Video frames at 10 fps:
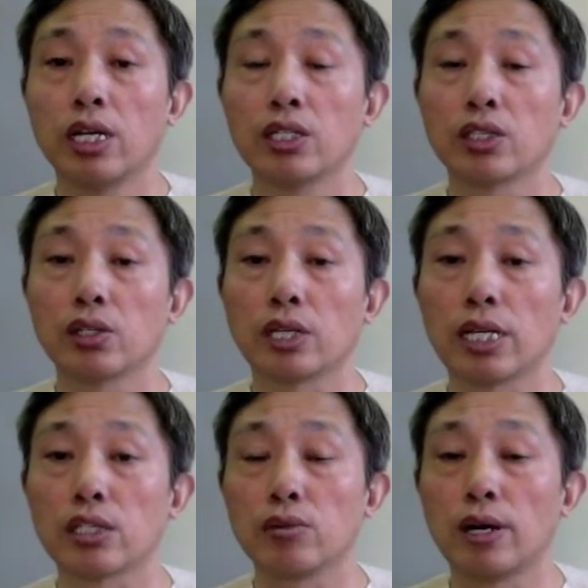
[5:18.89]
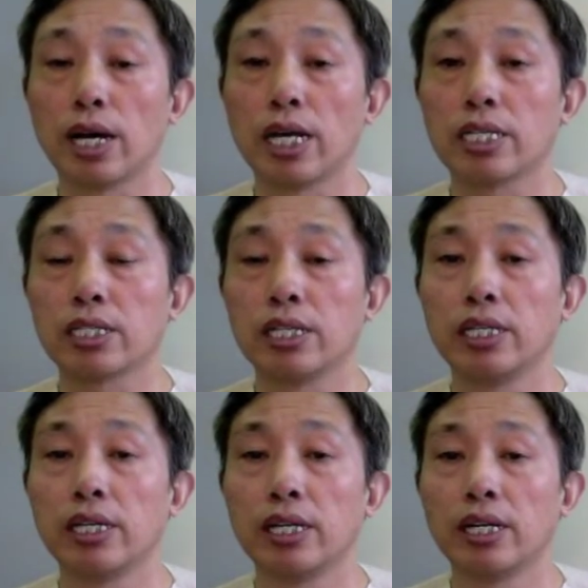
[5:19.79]
So that's why I
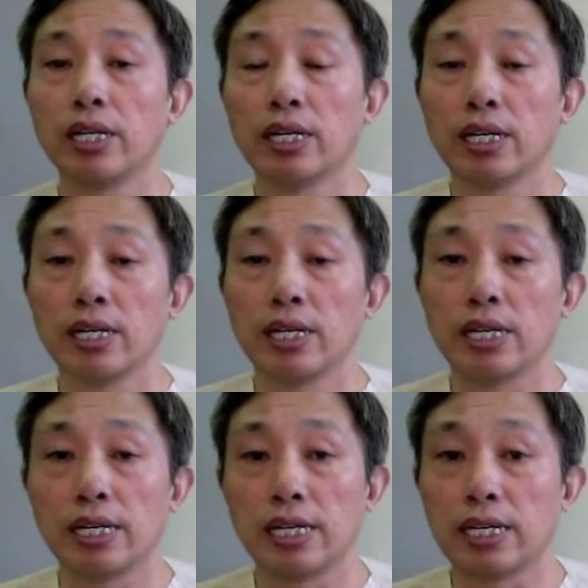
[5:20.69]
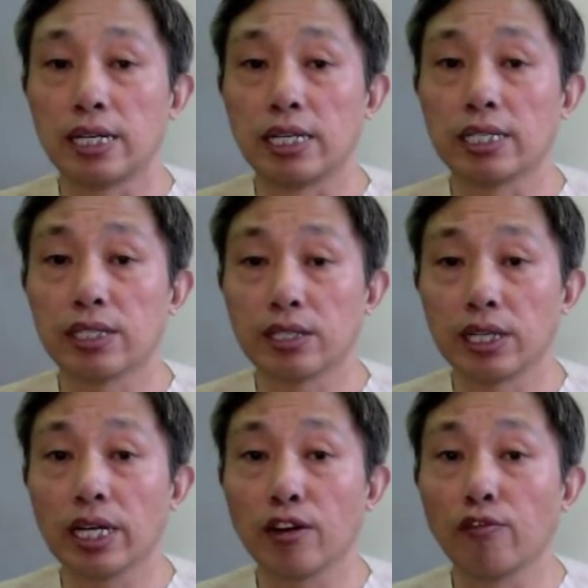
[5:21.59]
see
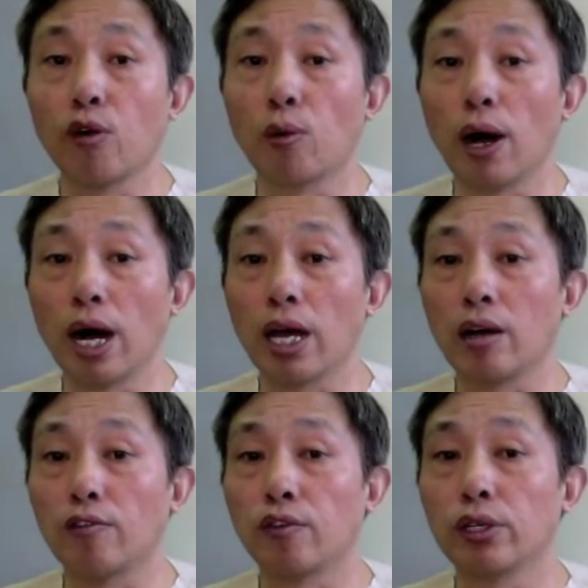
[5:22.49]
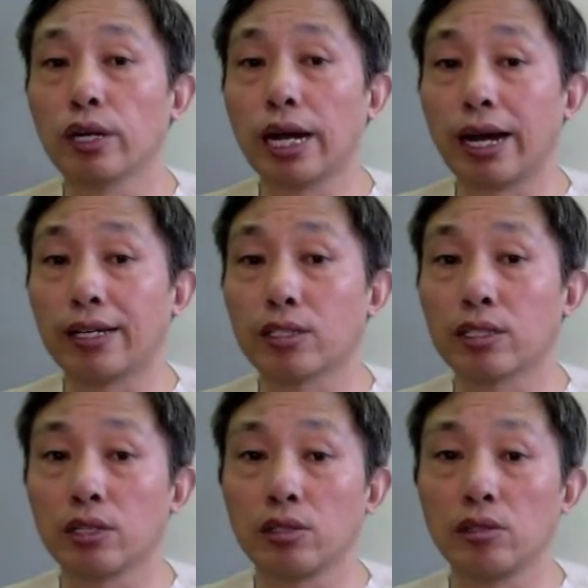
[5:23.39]
take it for a while for you guys
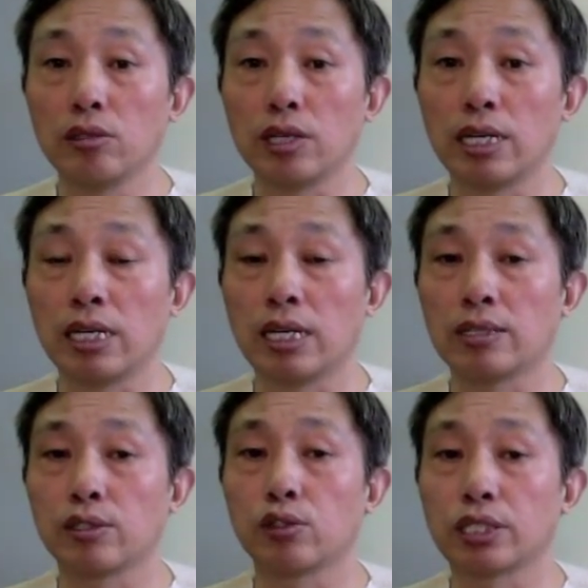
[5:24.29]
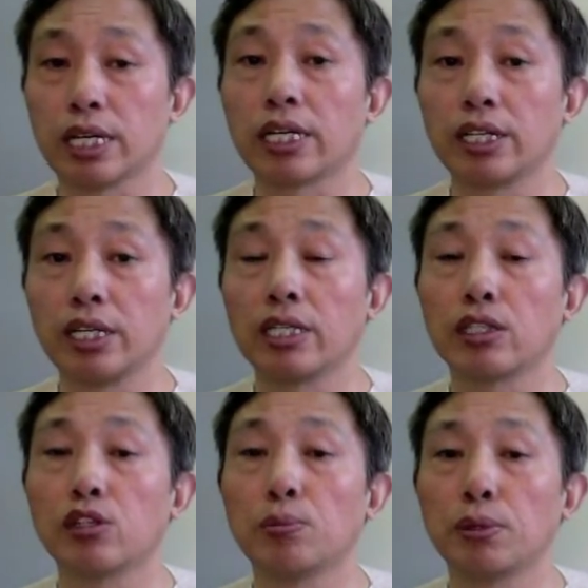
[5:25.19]
to sink in
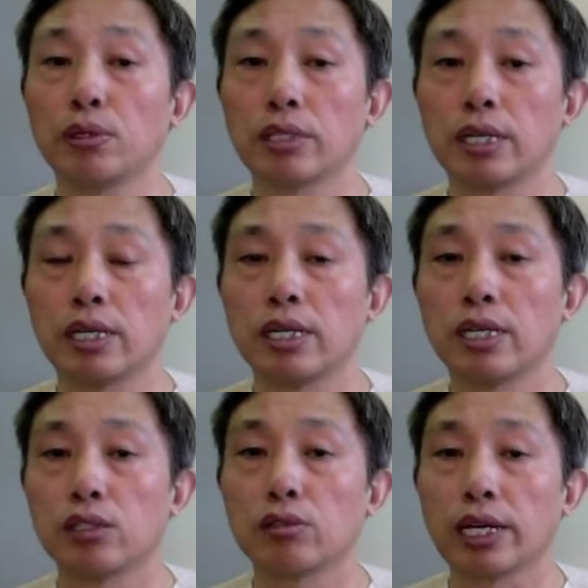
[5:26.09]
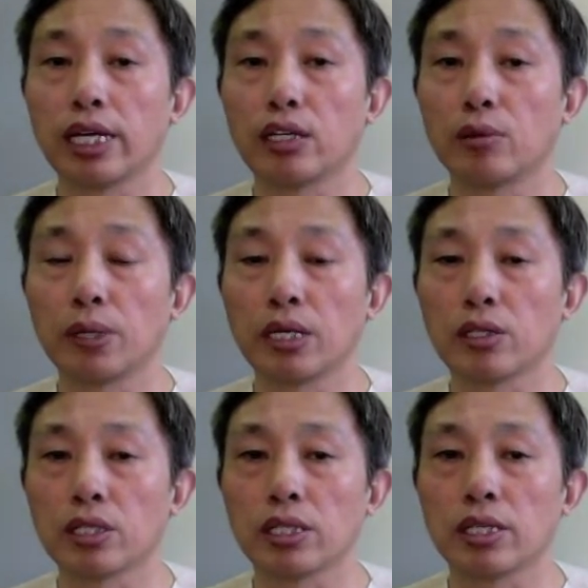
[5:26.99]
to put together
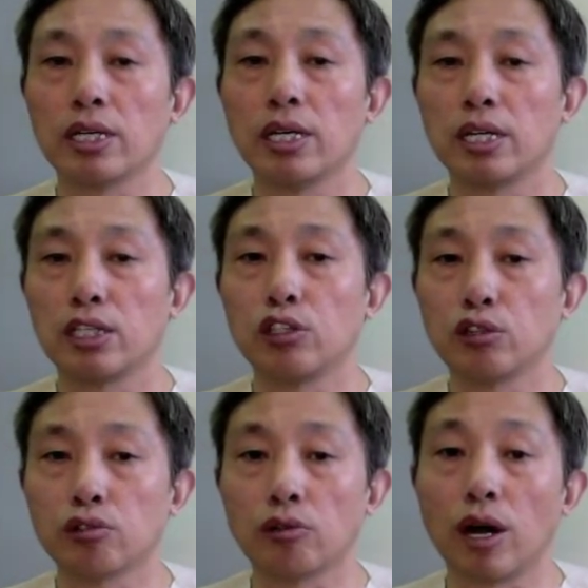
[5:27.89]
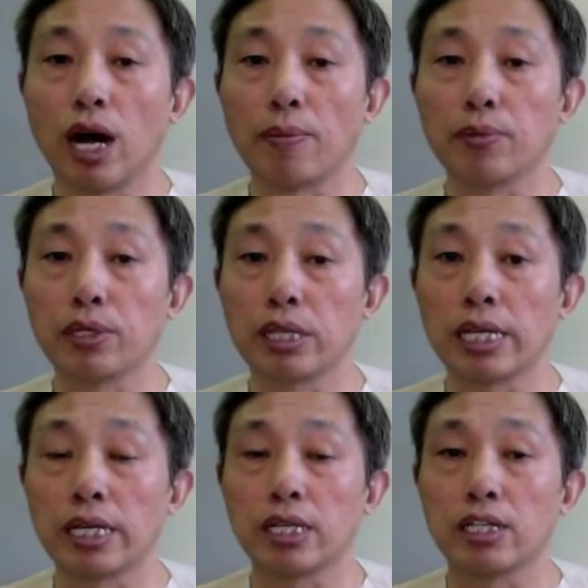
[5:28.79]
because you grow up with
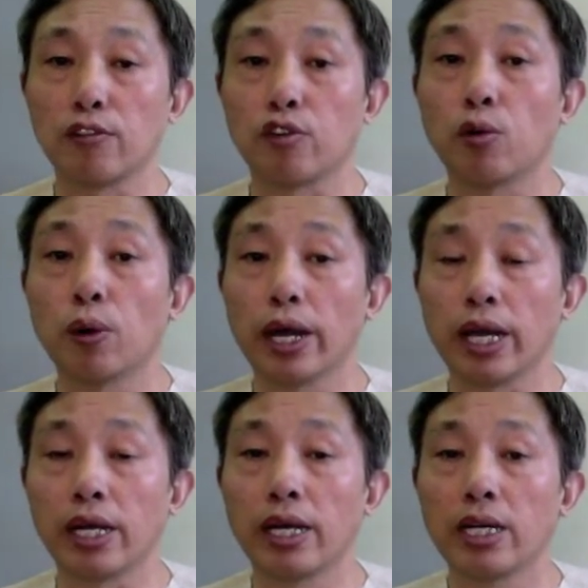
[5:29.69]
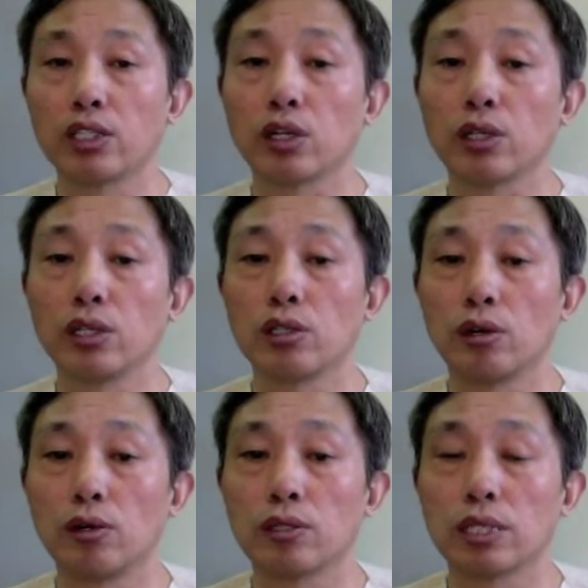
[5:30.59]
thinking different way, so you
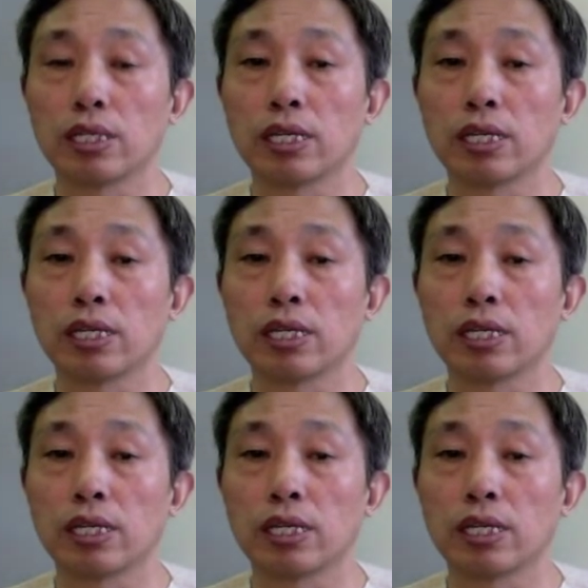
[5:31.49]
don't